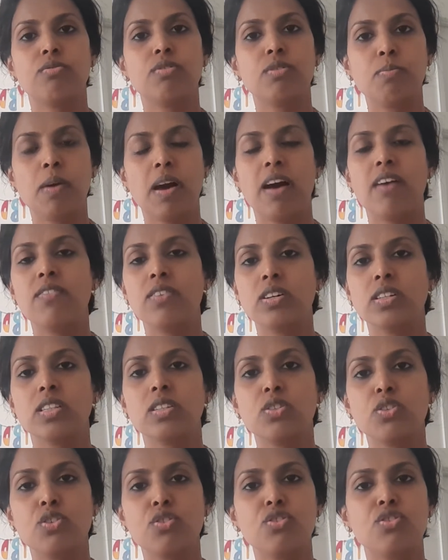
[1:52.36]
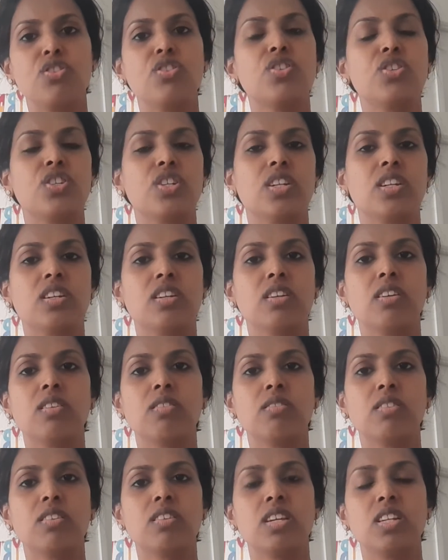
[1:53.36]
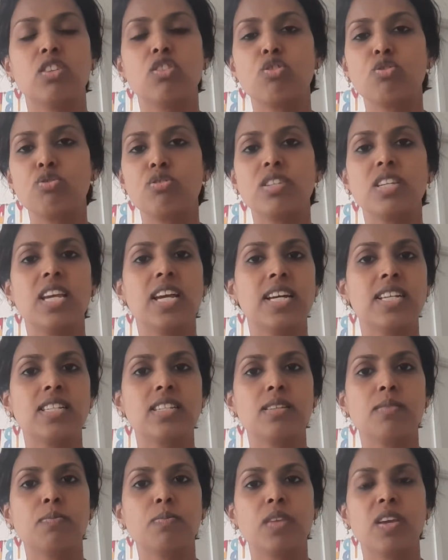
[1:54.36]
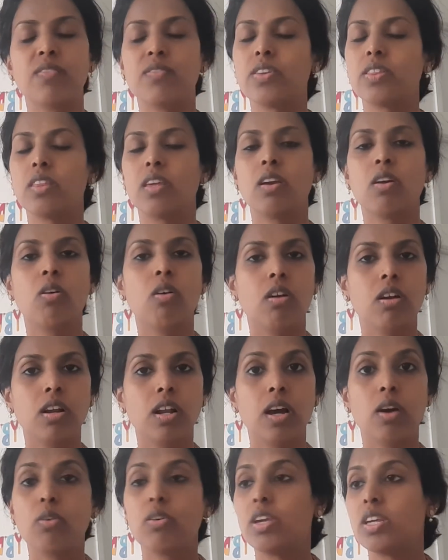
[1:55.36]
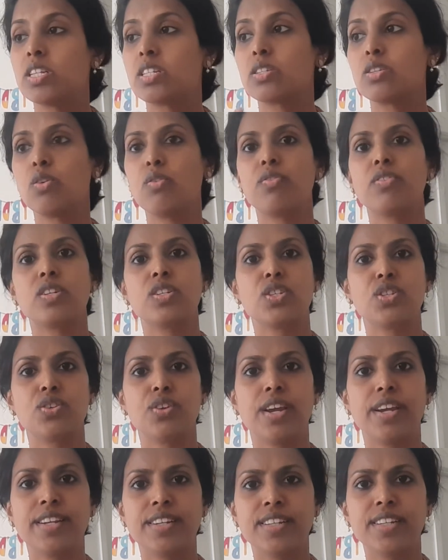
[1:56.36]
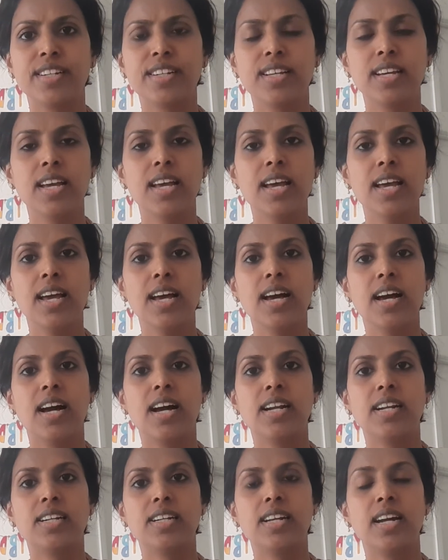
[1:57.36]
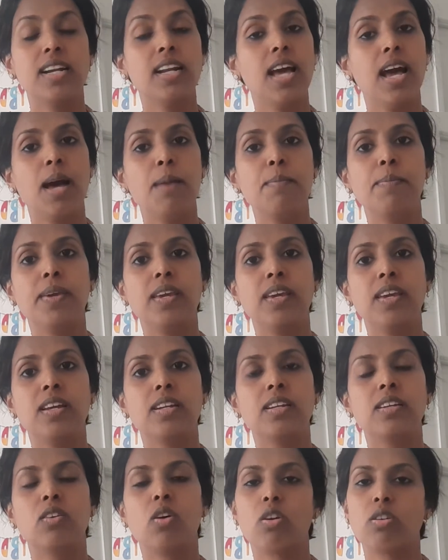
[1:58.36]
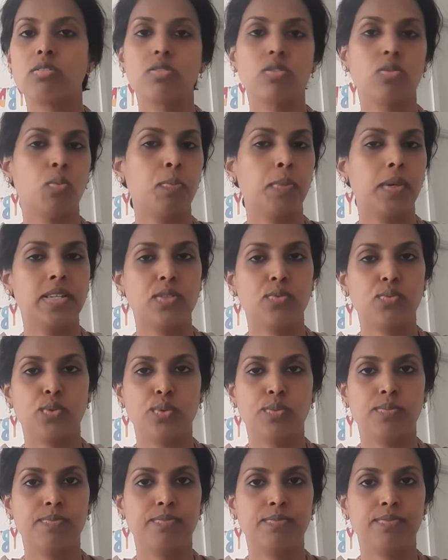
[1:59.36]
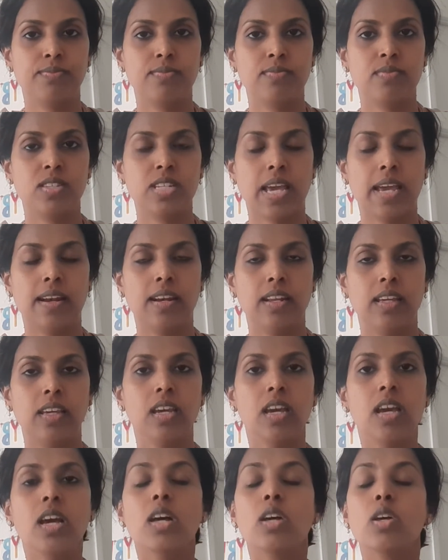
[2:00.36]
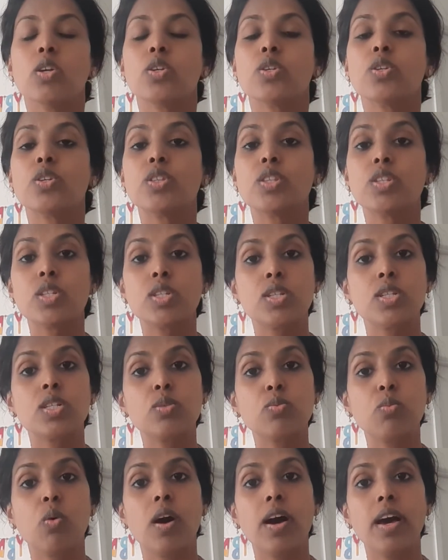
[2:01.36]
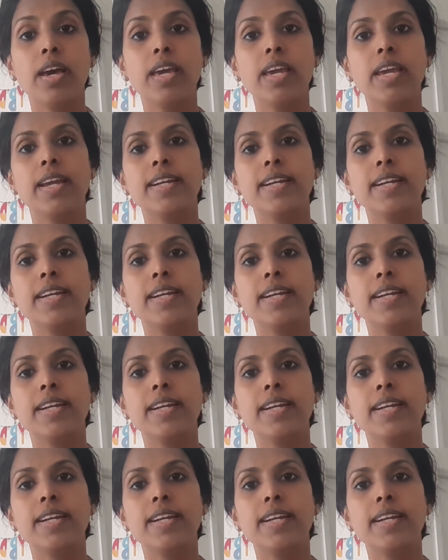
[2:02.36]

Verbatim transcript: the power, the nutrition, the enthusiasm, everything gone. Now he is so frustrated and unhappy and not so peaceful, sadly. This is why